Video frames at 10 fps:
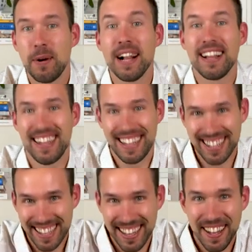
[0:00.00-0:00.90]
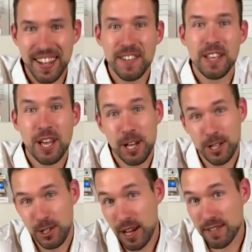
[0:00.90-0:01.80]
Well, do
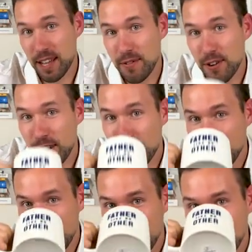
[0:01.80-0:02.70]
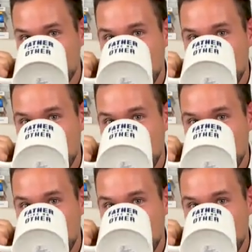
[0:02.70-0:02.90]
you have time for coffee?